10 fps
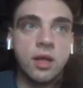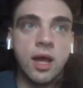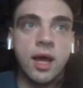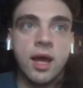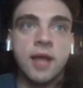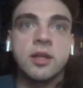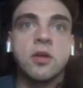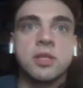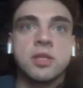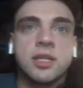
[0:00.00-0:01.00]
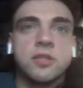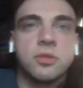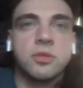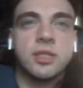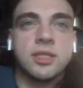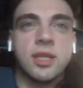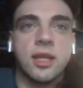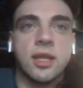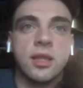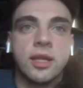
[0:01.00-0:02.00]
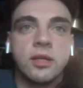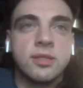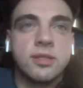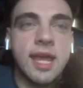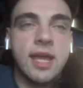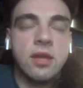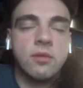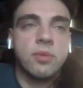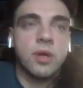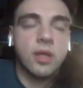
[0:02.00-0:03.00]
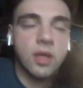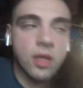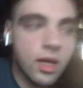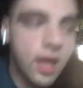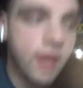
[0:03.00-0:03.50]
I know this gets released at a later date, but